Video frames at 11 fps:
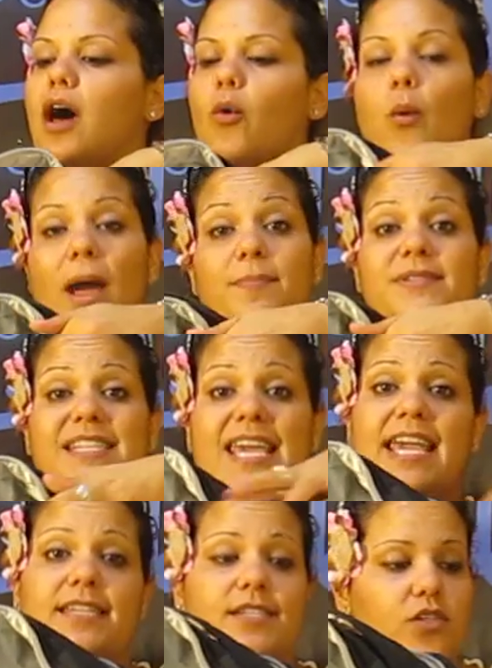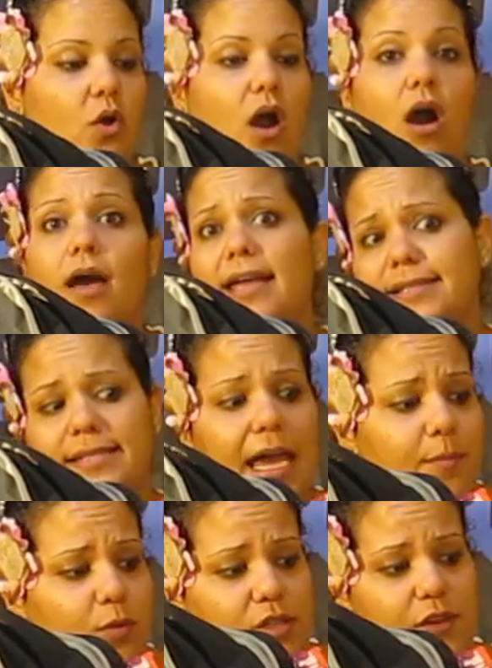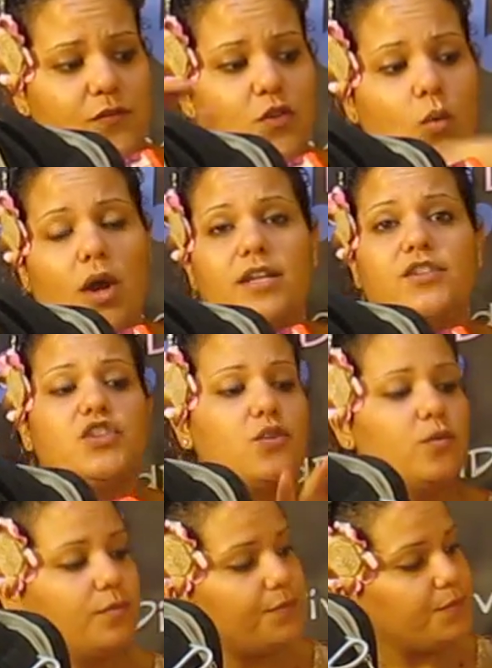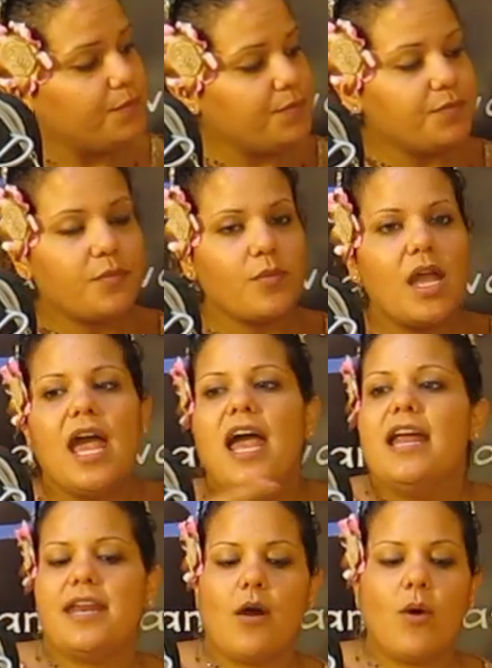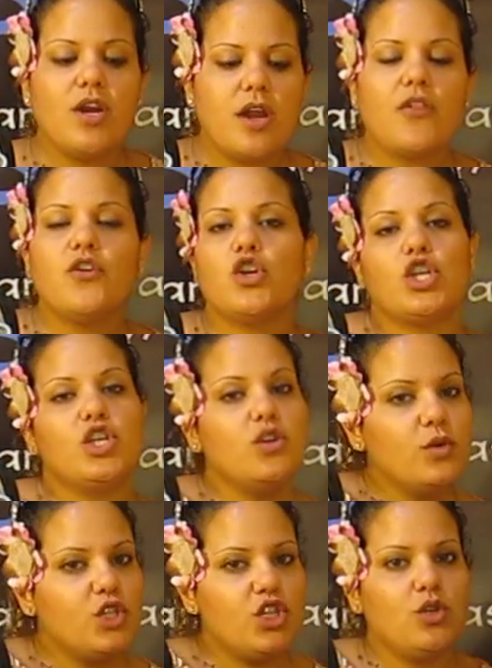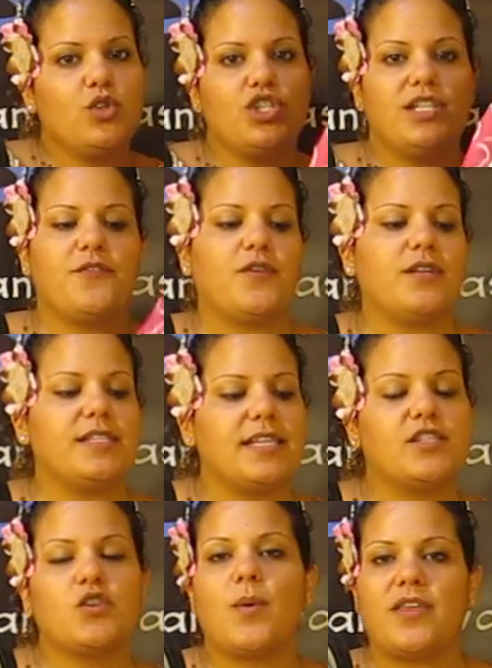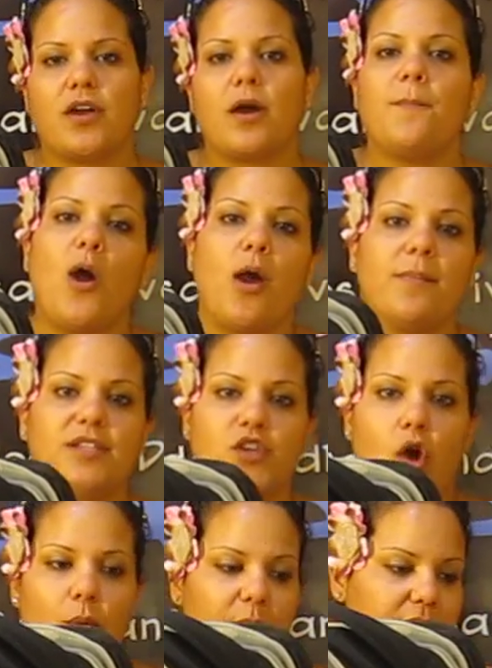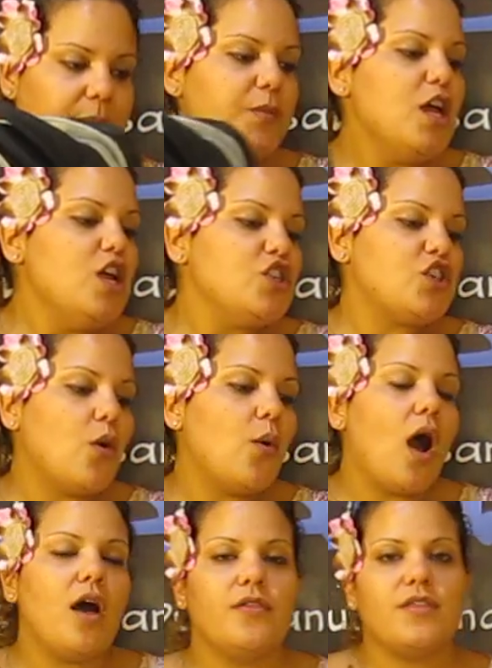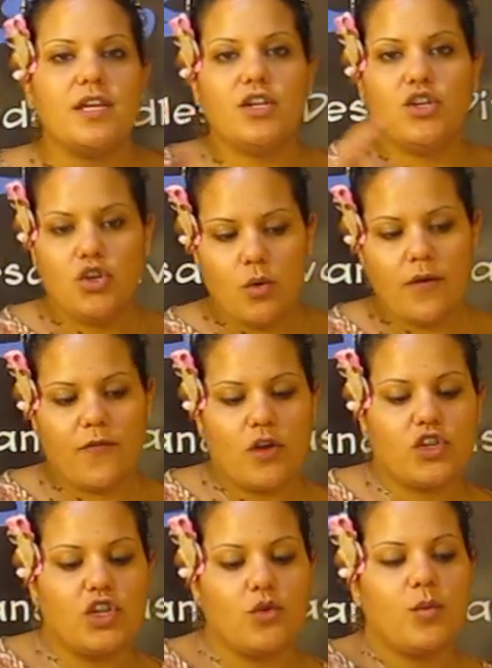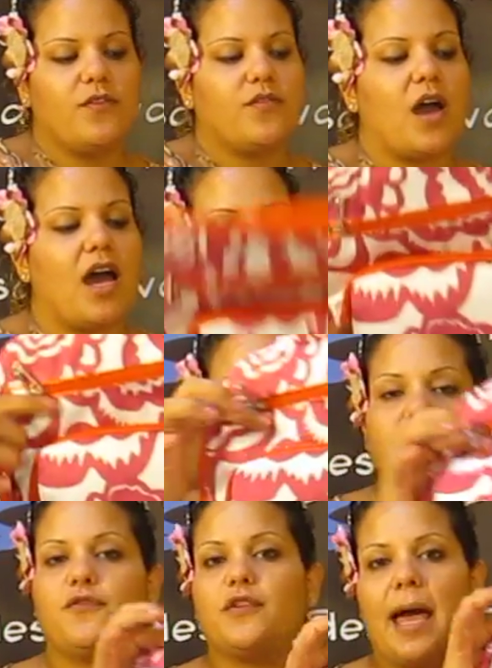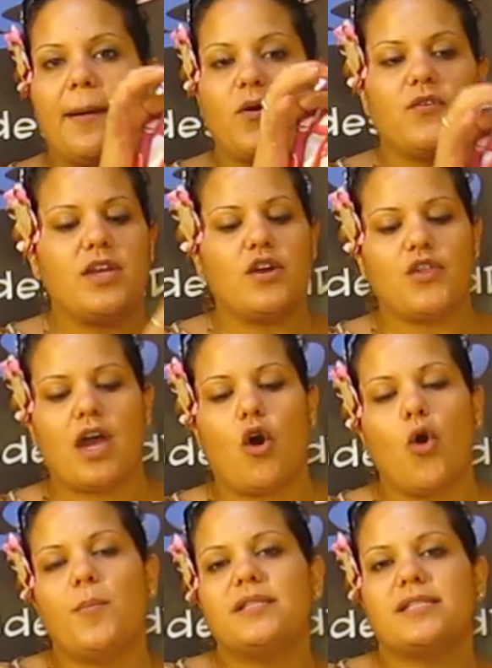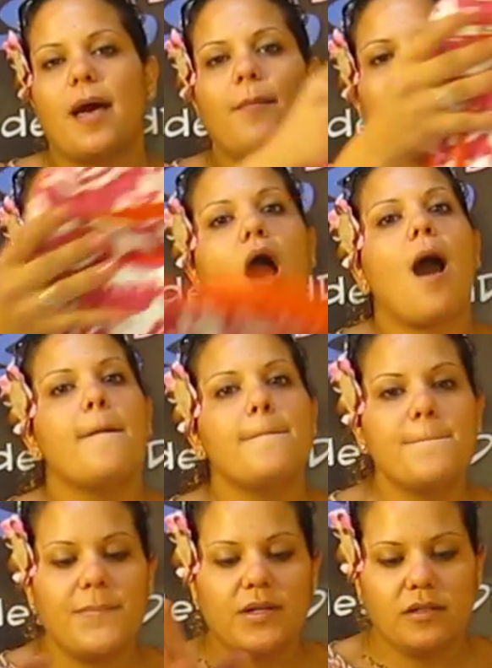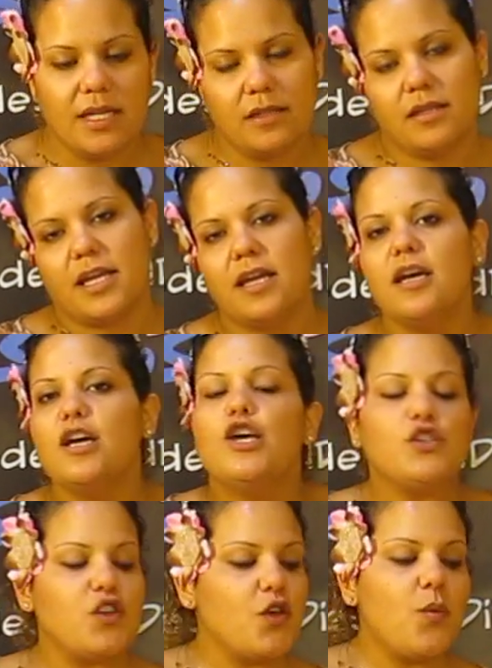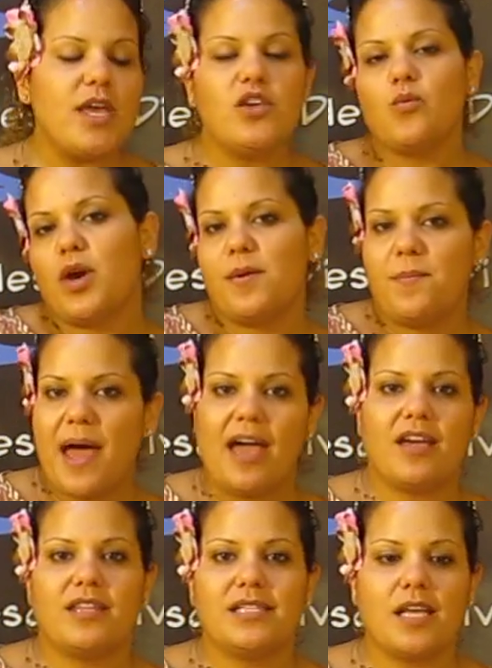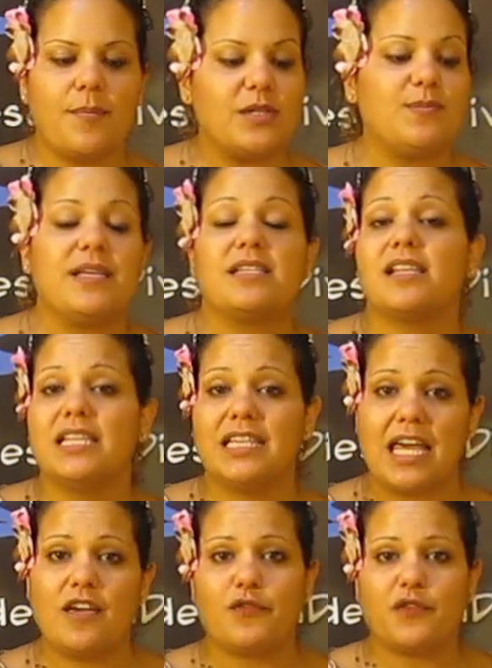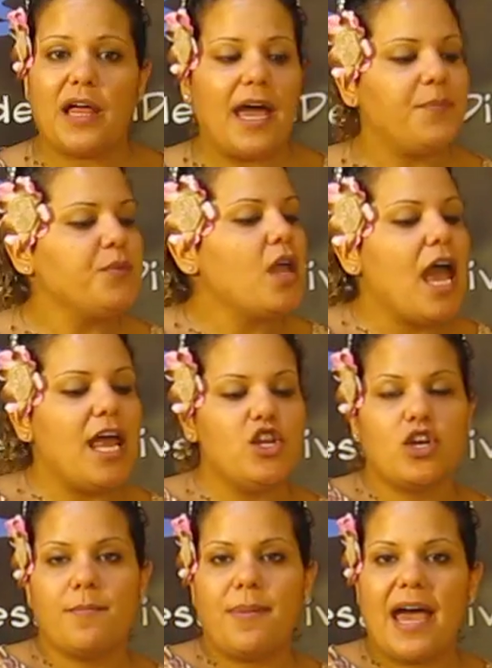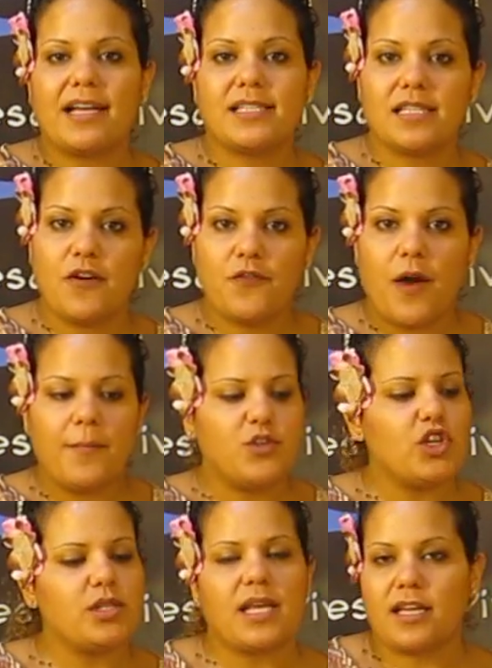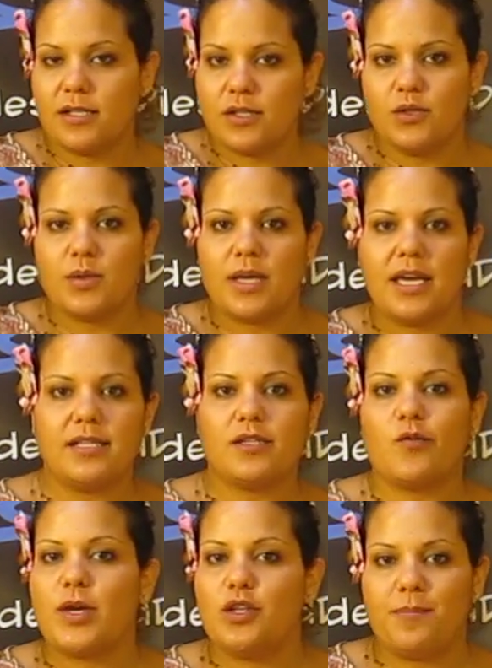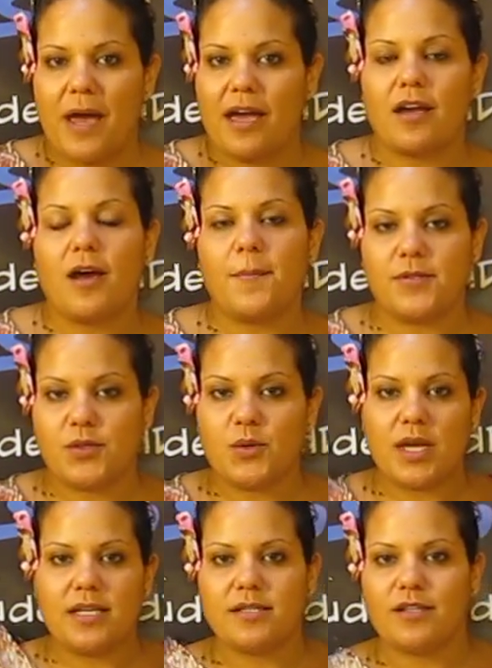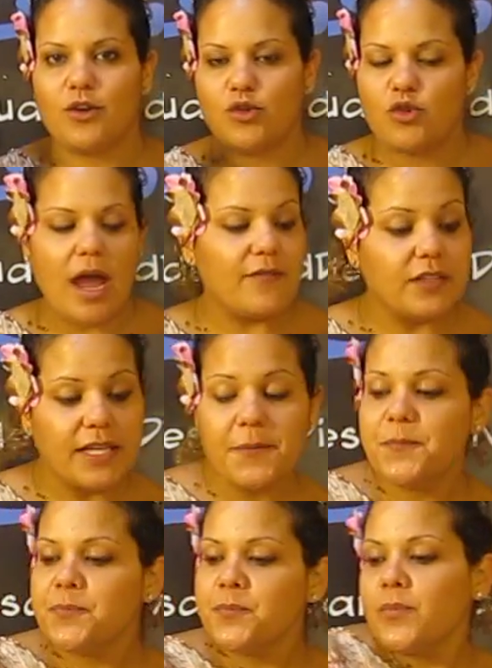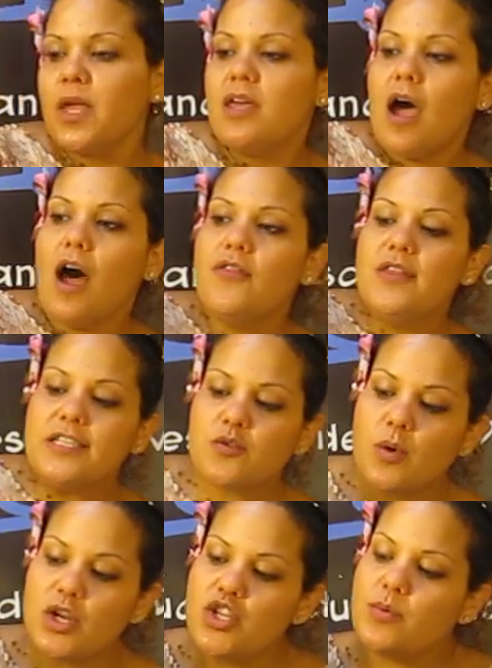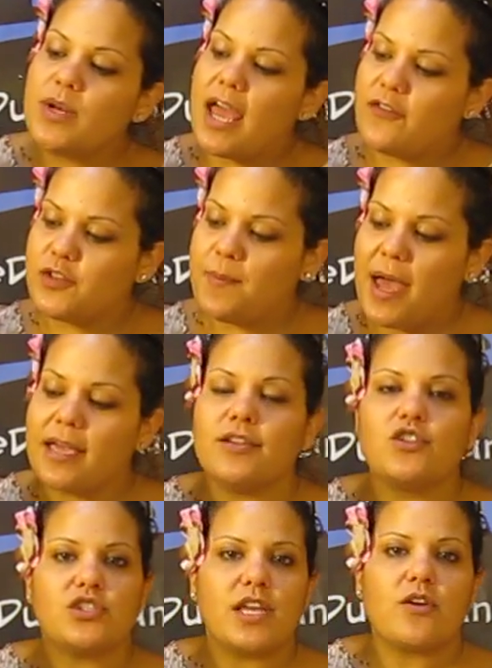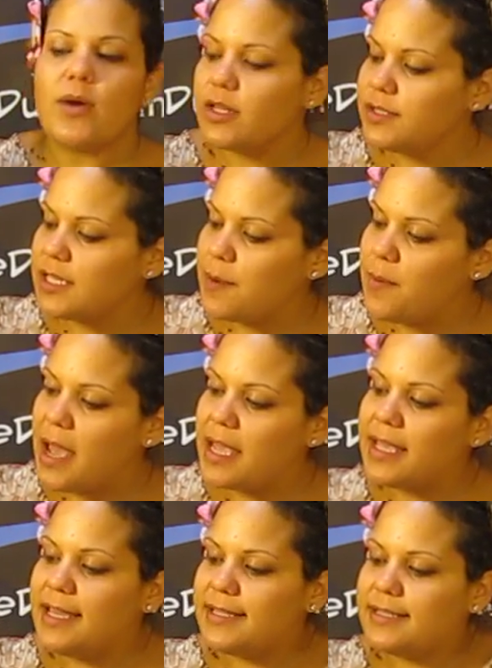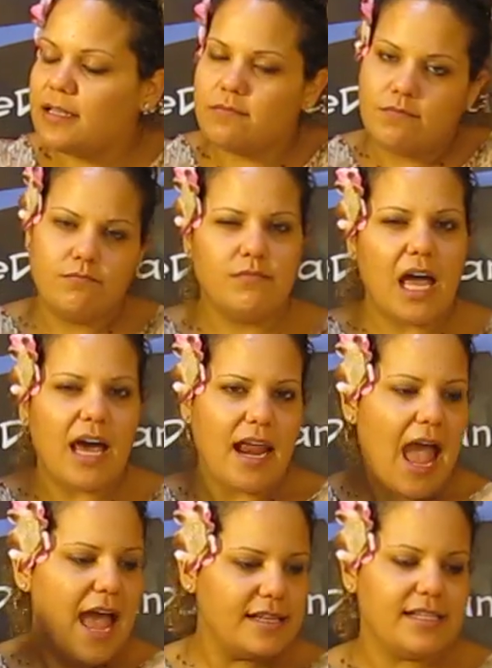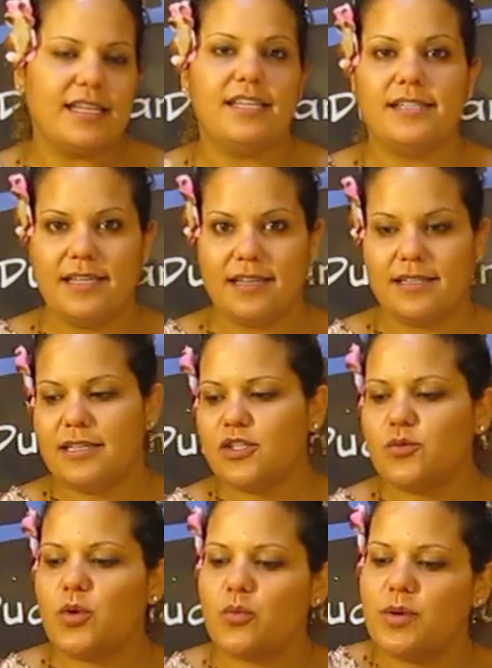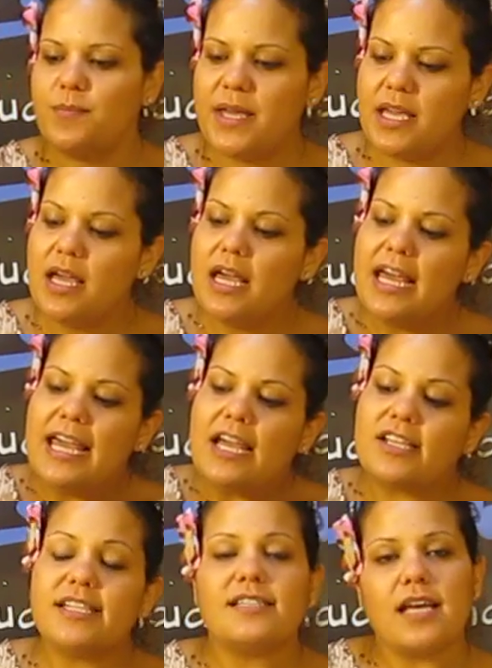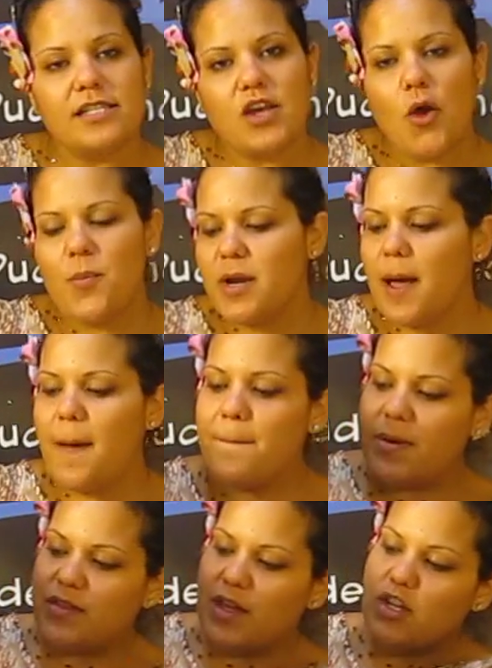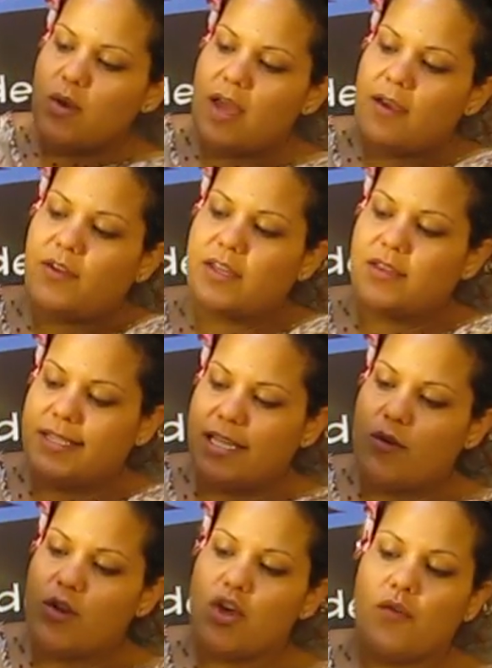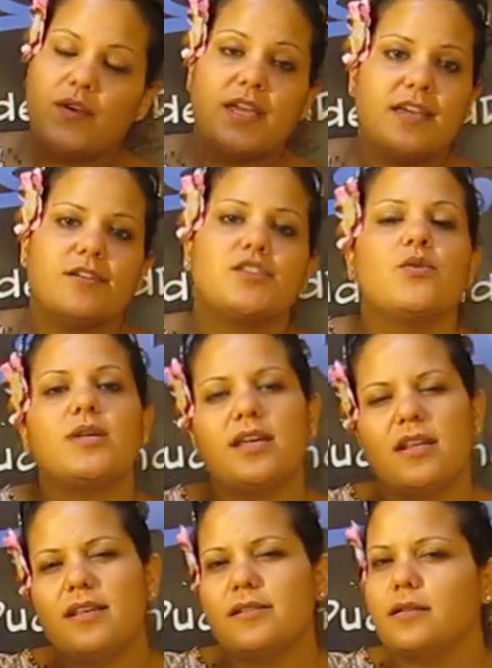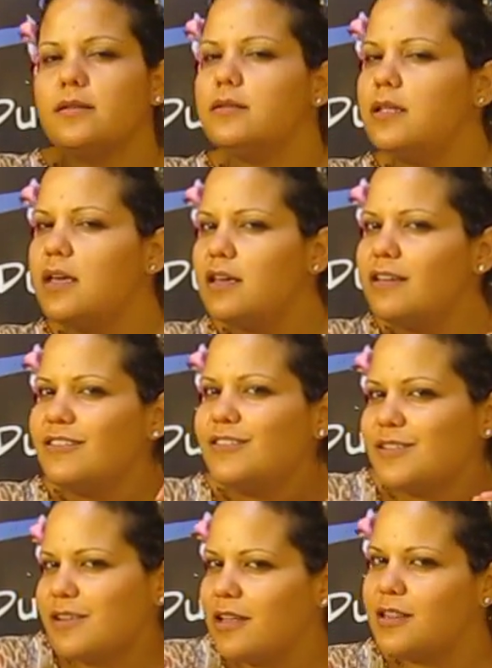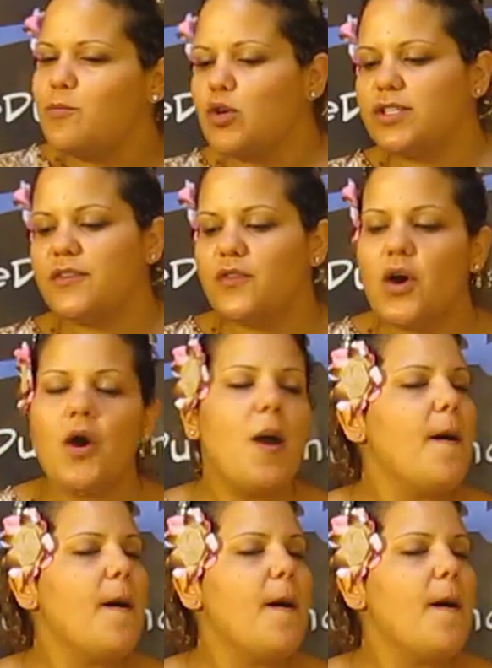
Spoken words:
a wipes case and diapers if you wanted to. Now another huge difference is the way the compartments open. So on the newer version, we've got the flap over here that opens up completely. So the way you want to pack this up is basically lay it flat, and you can pack stuff up just like a suitcase, the way you pack up a suitcase to go traveling. On this one, you would have to pack it just like a regular diaper bag. It's not as easy as this one would be, because it does open up, but then you have like this area over here, so it is a little slightly more difficult,